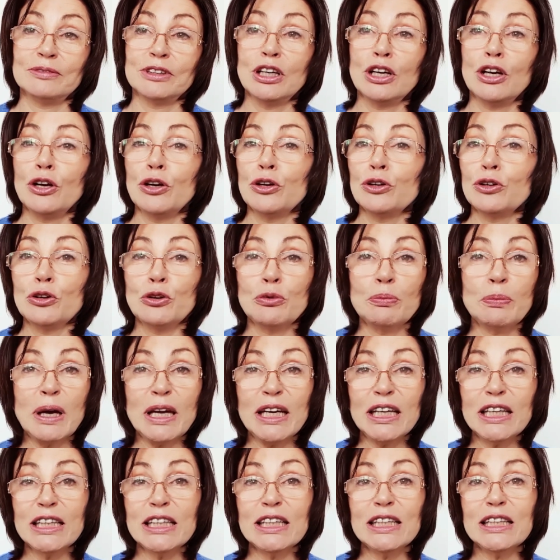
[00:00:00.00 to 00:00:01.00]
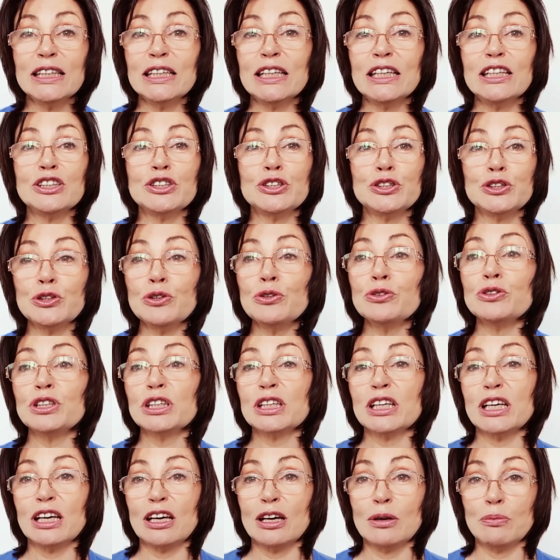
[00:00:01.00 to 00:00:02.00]
Humanity needs you to
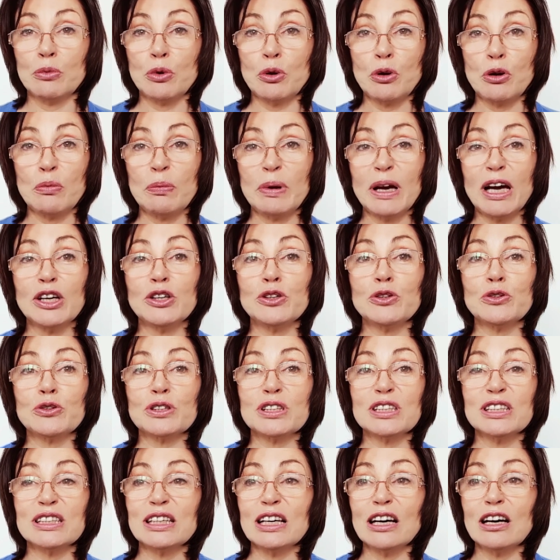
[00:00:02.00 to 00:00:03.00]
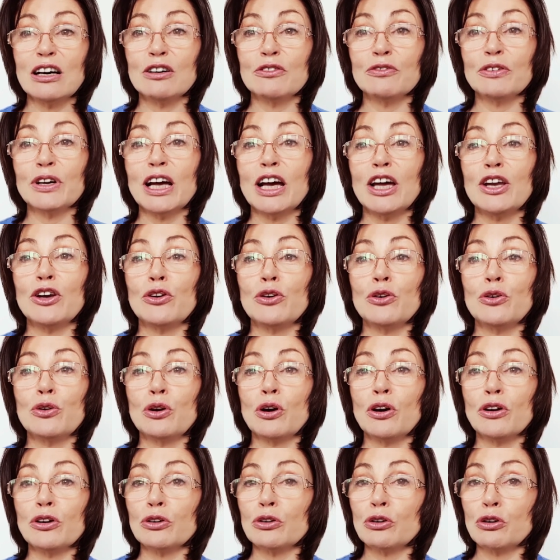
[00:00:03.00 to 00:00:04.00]
care more about yourself and not
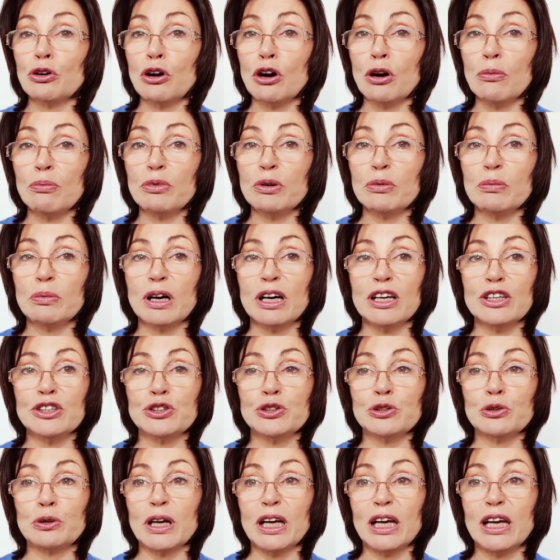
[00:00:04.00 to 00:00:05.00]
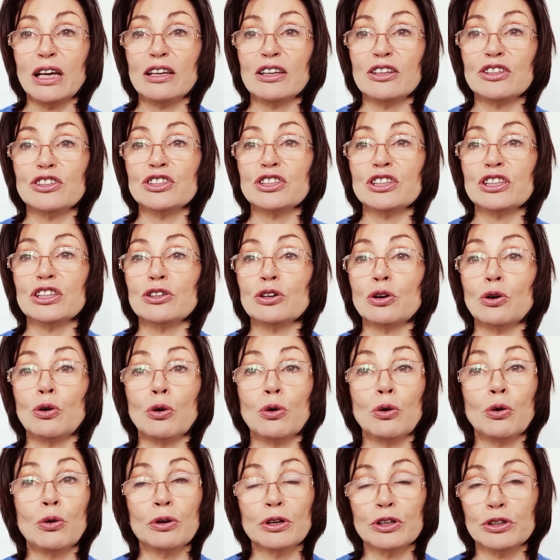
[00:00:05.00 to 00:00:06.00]
compromise your energy
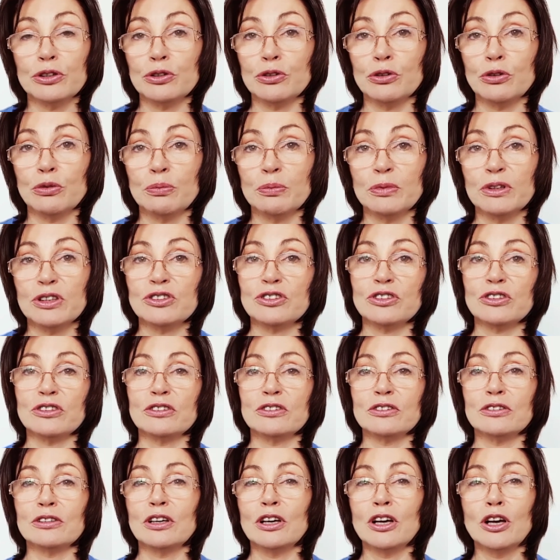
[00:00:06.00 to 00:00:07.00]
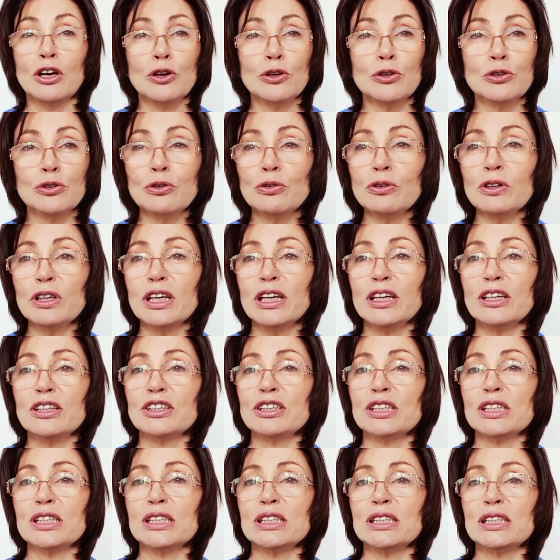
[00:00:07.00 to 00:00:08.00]
or your mission. You need to
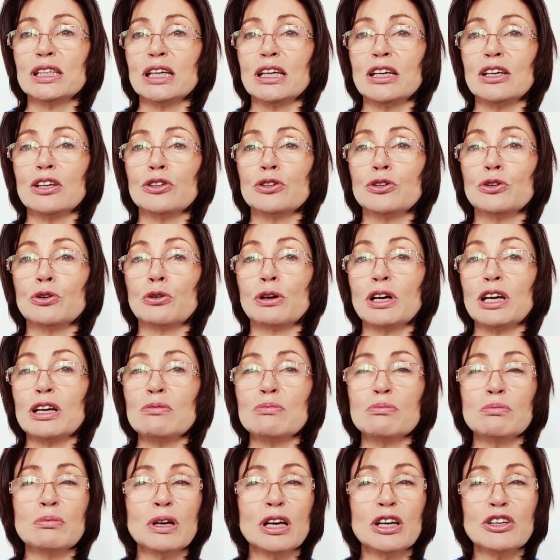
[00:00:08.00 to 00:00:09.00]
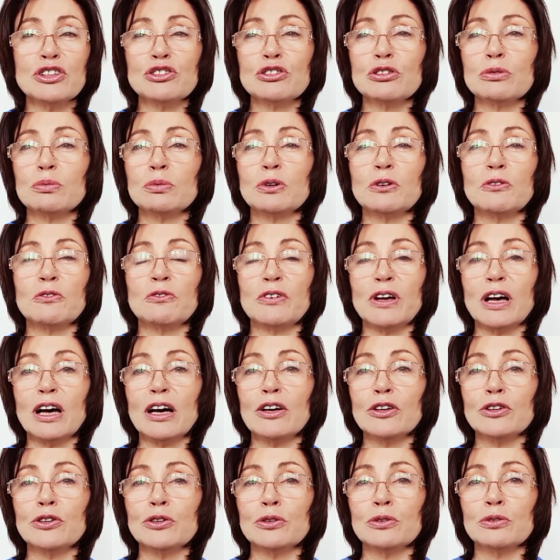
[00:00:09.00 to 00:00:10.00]
see your immeasurable
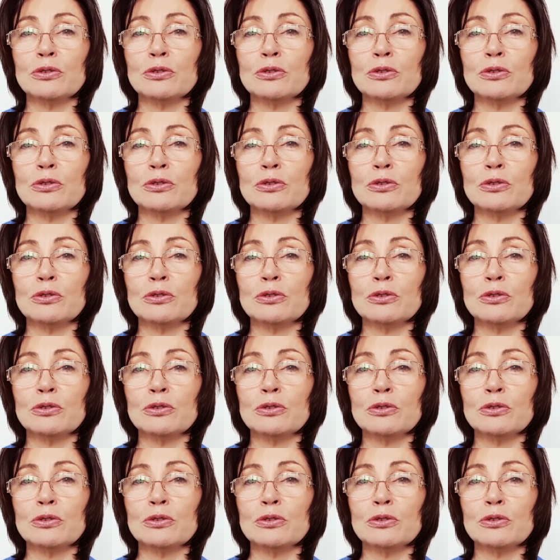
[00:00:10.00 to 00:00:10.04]
value.